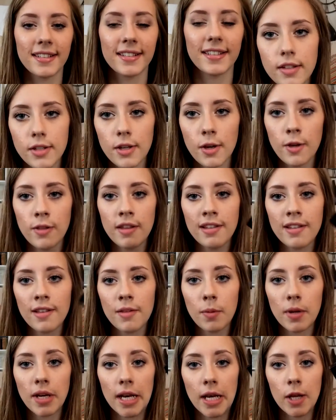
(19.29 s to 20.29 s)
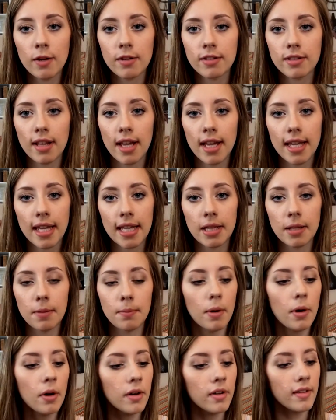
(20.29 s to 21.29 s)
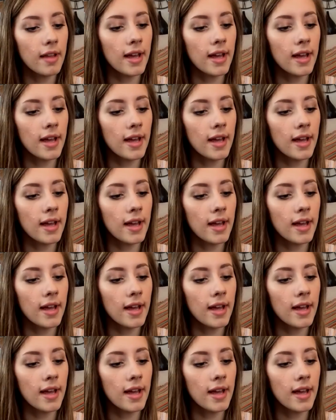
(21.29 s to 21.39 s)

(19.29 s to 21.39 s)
So this is what it looks like in the box.